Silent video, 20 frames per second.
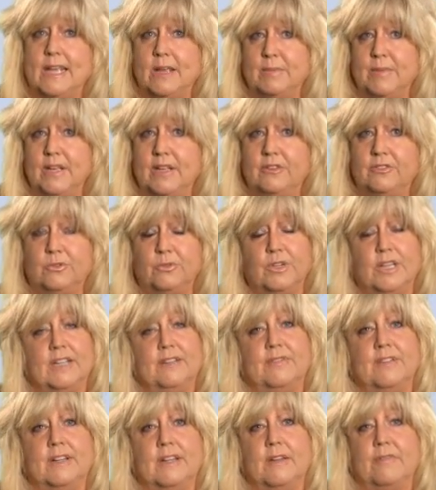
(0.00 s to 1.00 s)
image or
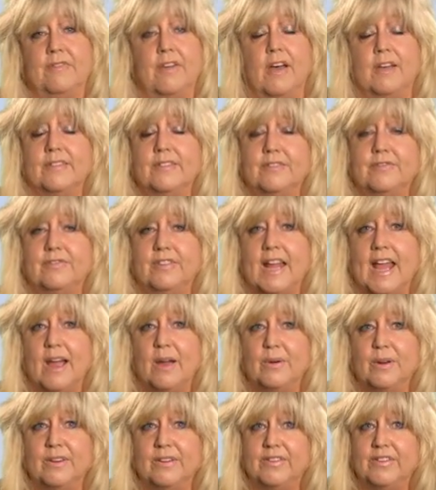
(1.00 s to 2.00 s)
even a vase of
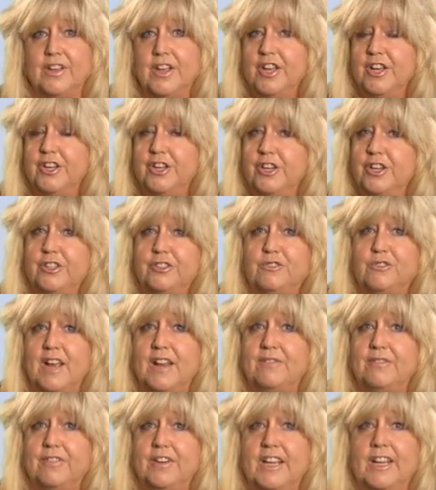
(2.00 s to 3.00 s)
flowers, good,
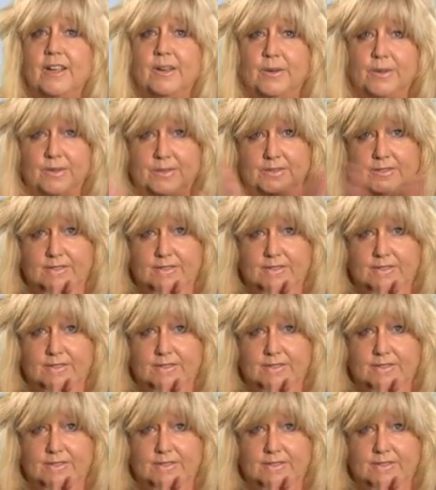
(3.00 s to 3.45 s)
great for you.